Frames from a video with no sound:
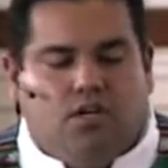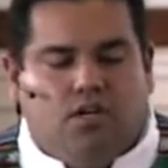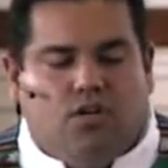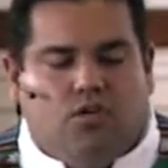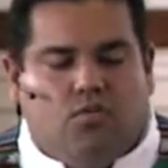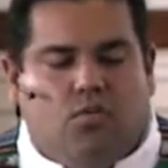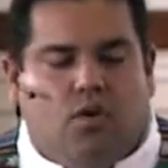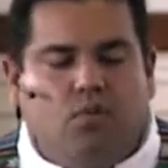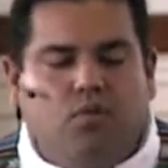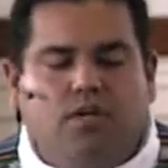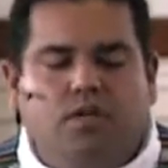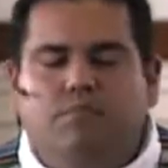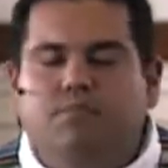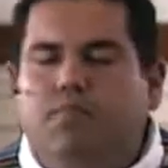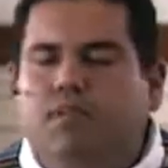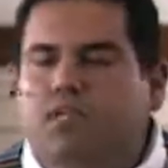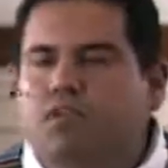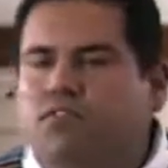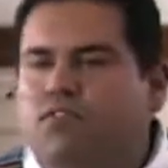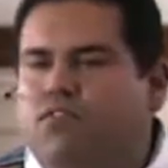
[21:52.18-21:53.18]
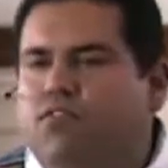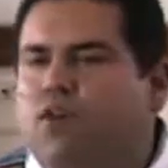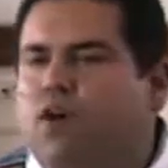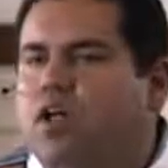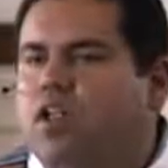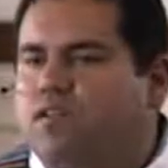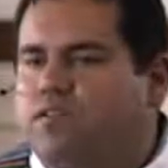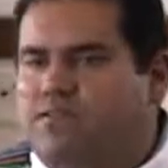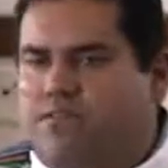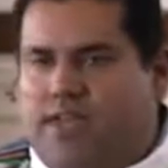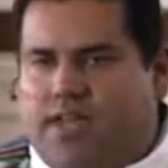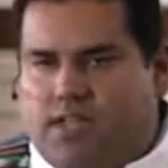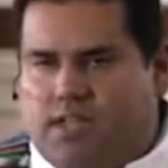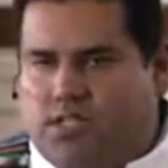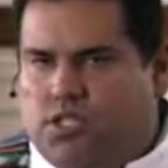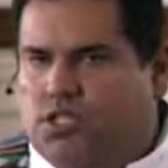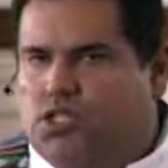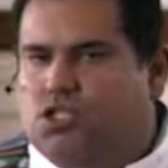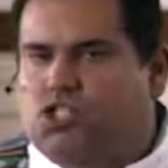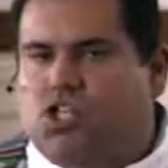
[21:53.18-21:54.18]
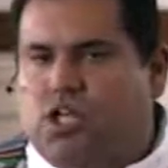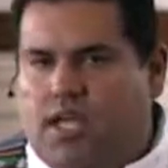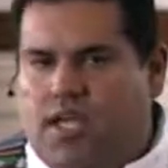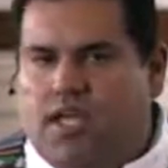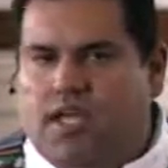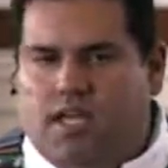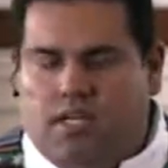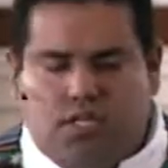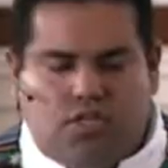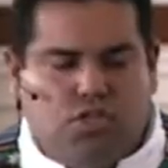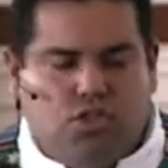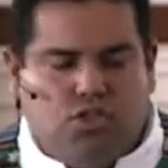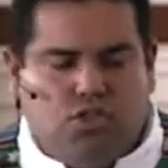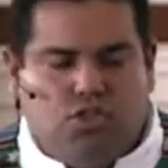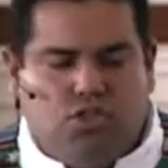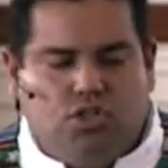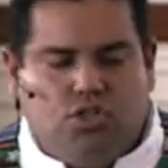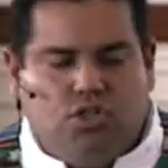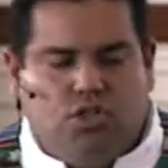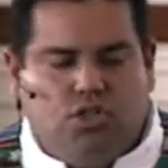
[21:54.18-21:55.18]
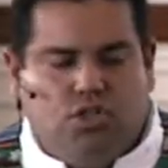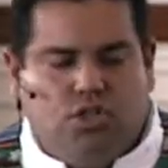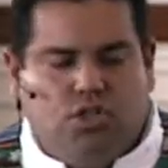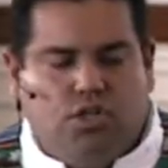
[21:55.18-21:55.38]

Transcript: What would it mean for all of that to change?